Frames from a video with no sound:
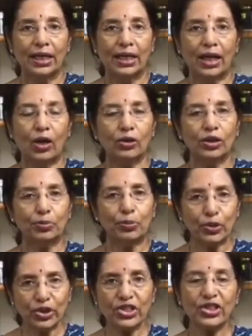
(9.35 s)
Now the
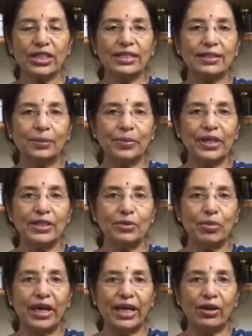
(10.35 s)
Poricha rasam is
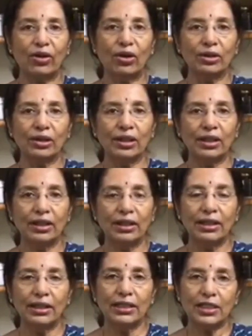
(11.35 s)
made on
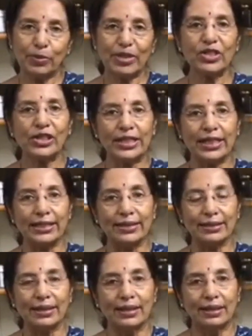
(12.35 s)
special
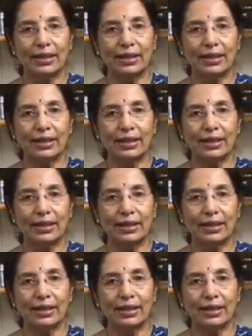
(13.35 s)
days.